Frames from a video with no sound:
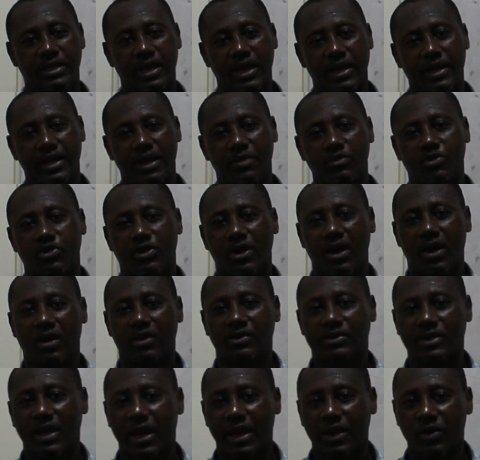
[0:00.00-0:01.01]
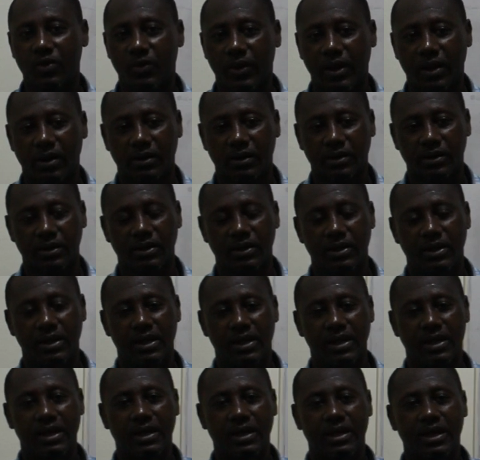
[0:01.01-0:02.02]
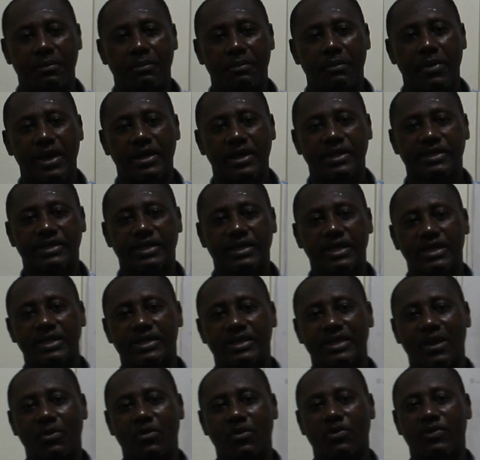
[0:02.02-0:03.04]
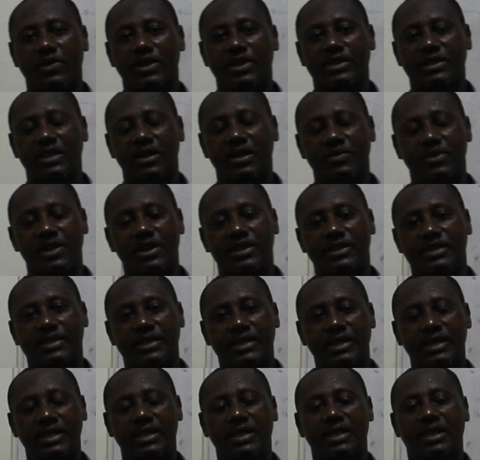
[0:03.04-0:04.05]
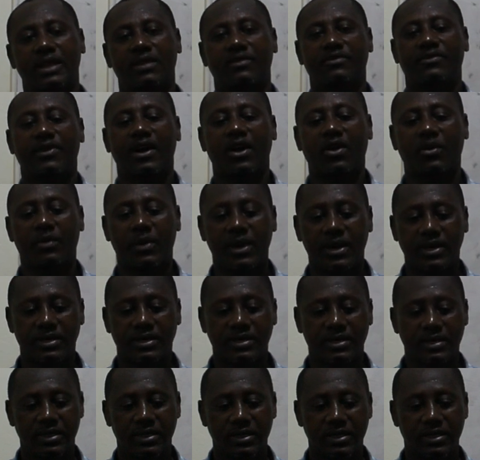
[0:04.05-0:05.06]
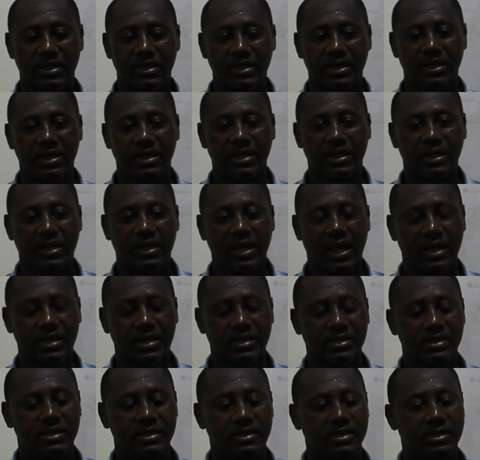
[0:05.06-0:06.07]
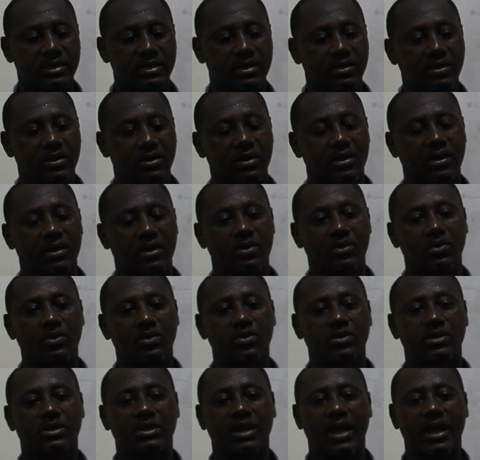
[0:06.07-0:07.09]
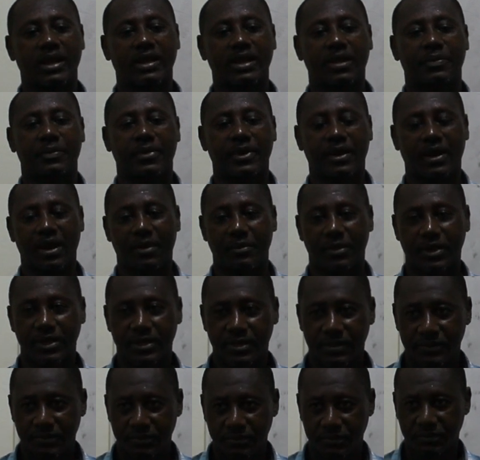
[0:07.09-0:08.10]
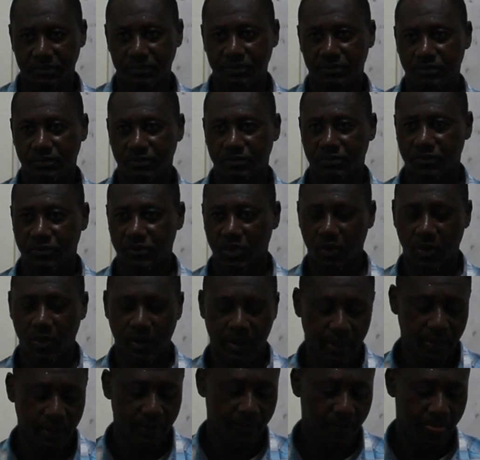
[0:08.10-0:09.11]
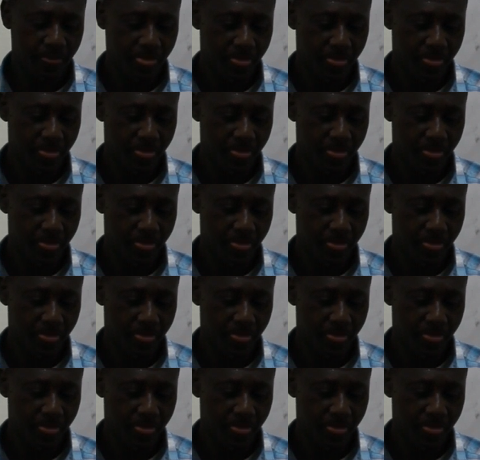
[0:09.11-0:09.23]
take them to the outside world. Let them mention some of the shapes they see in the environment that looks like the pyramid. Okay?